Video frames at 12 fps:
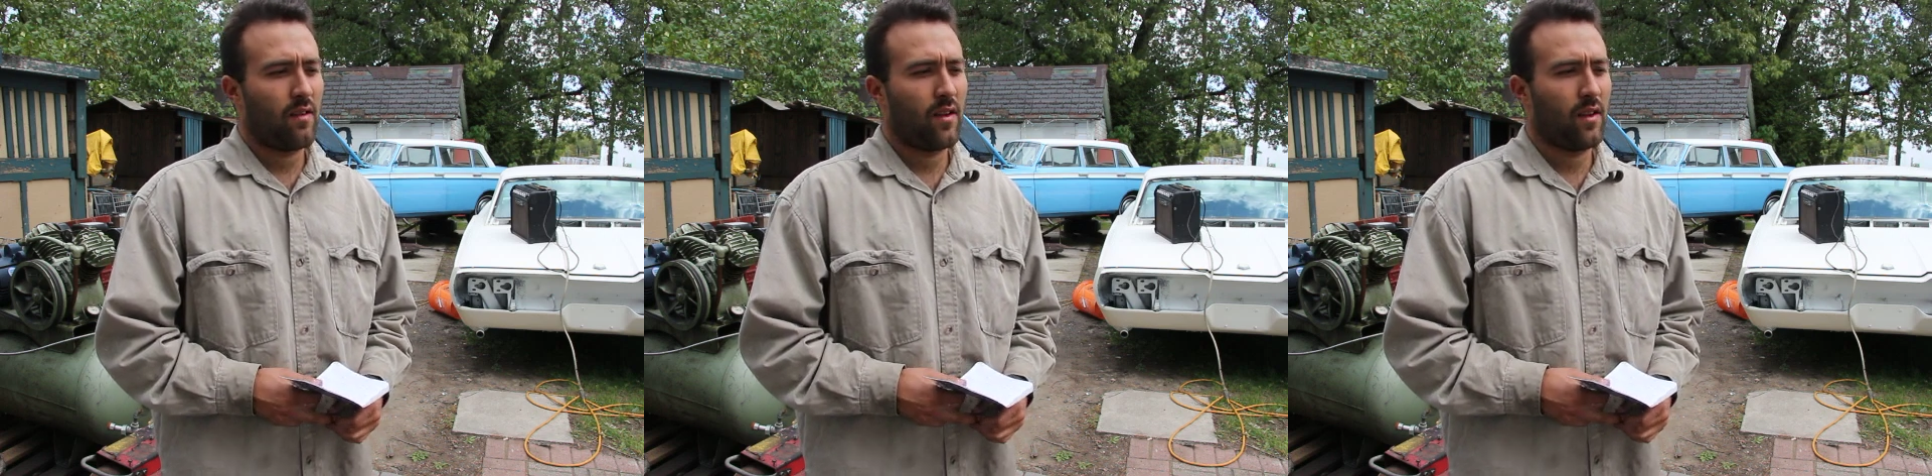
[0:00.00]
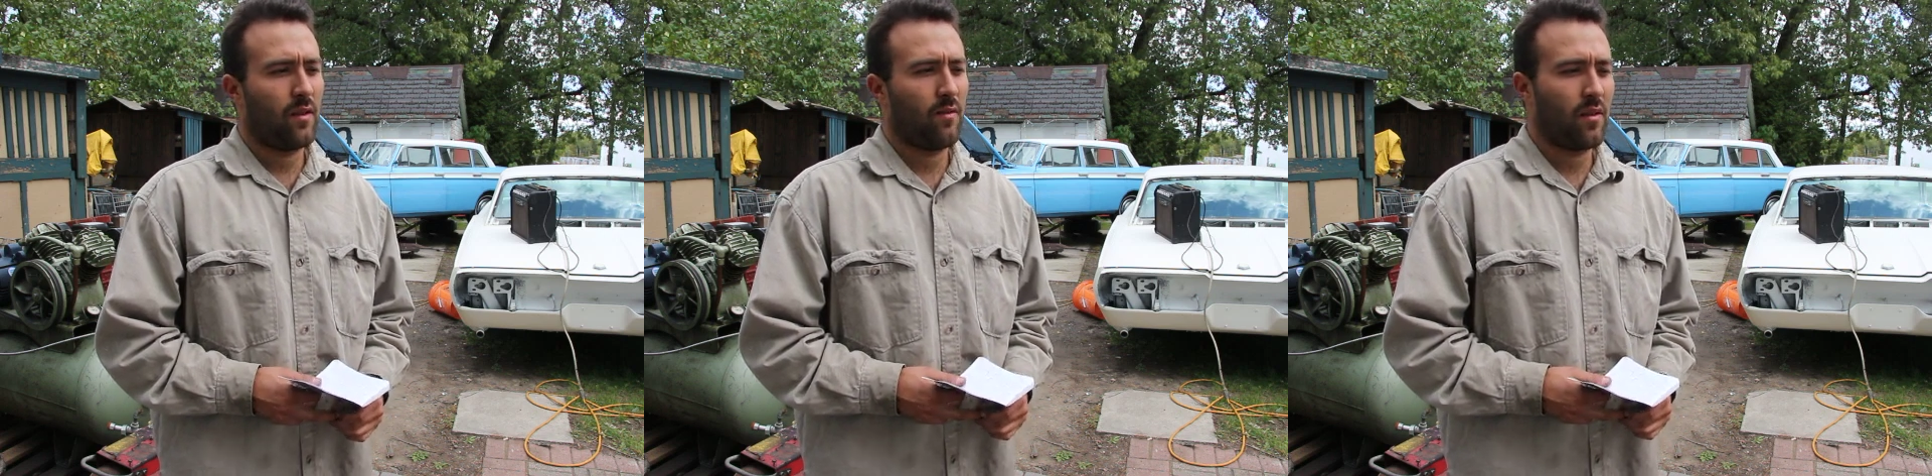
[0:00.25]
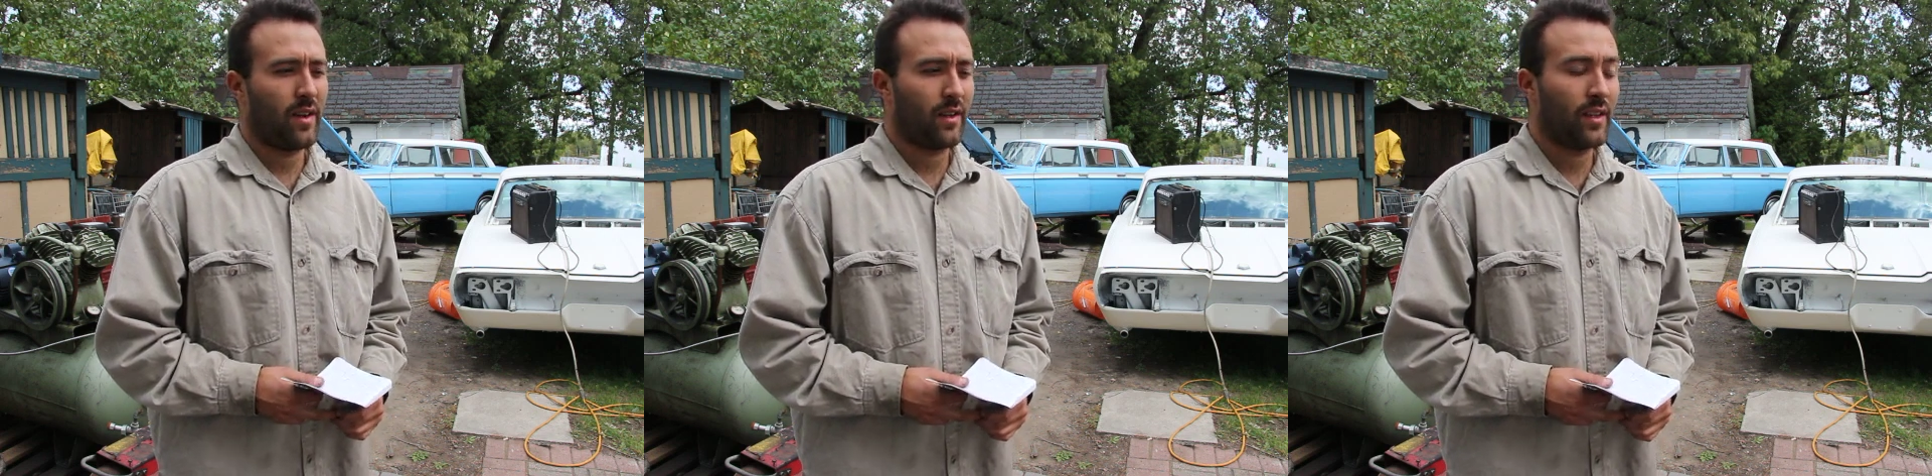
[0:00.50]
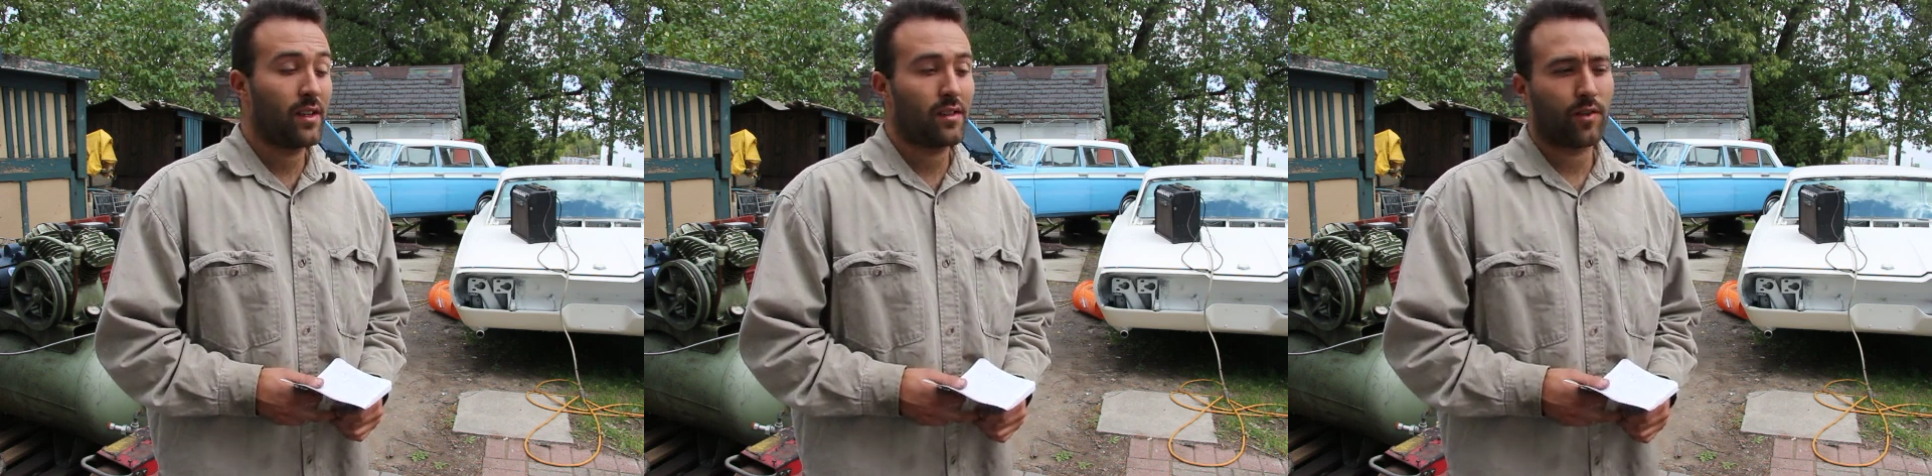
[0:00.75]
or at
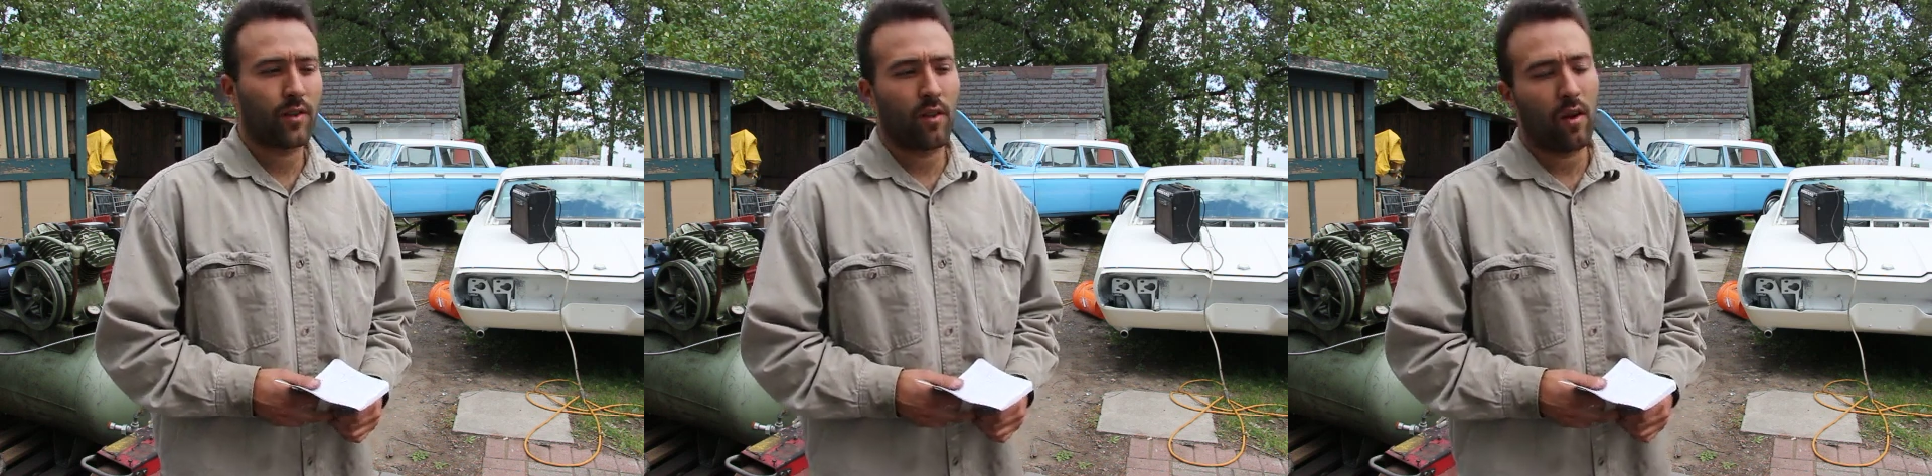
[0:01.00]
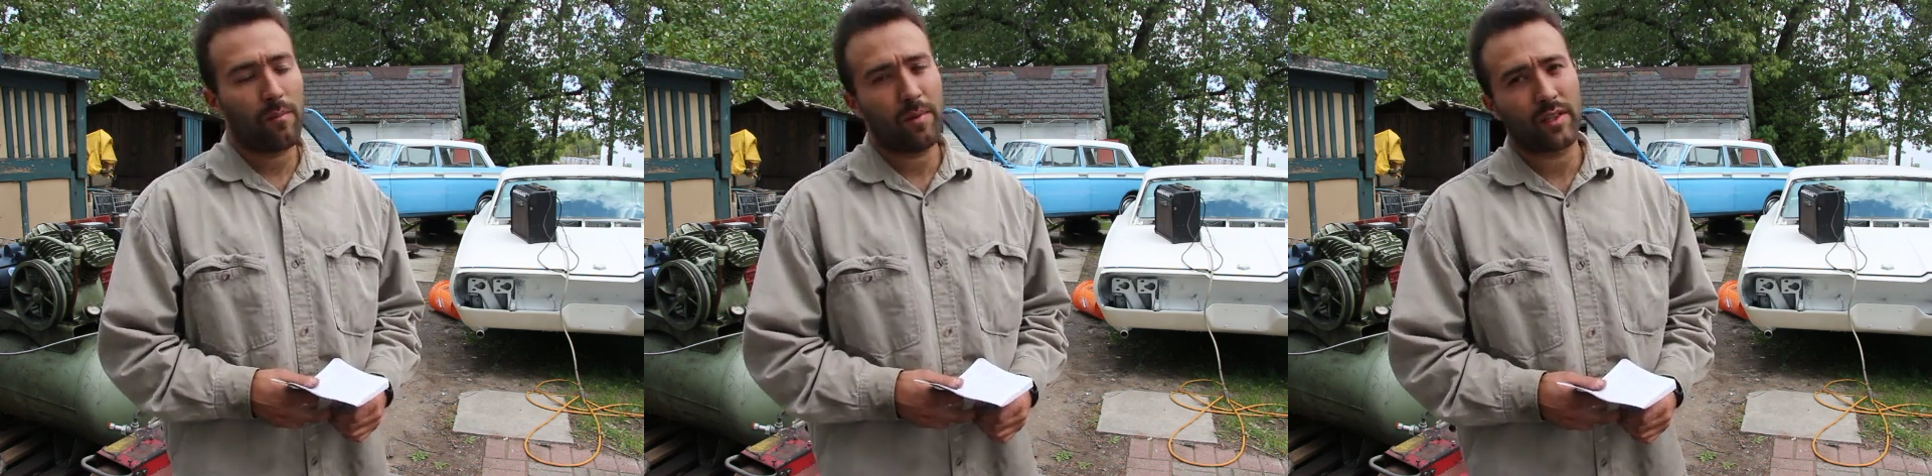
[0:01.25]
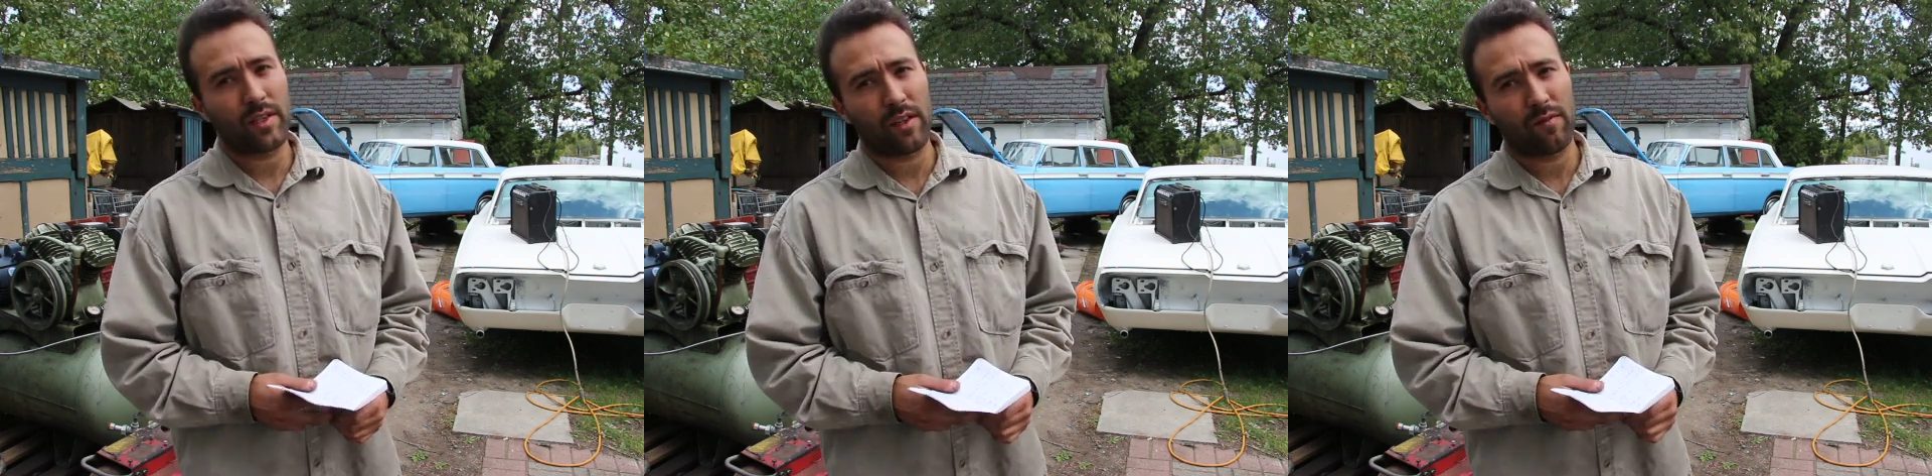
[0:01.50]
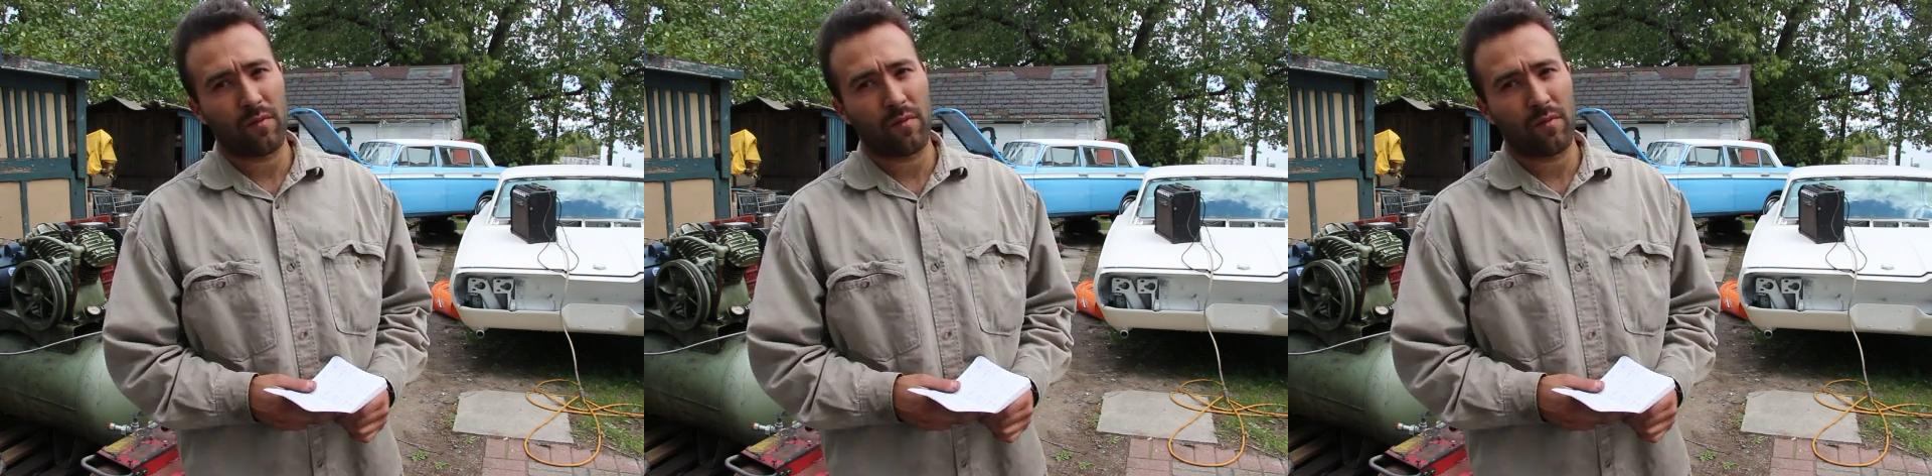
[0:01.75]
least to compensate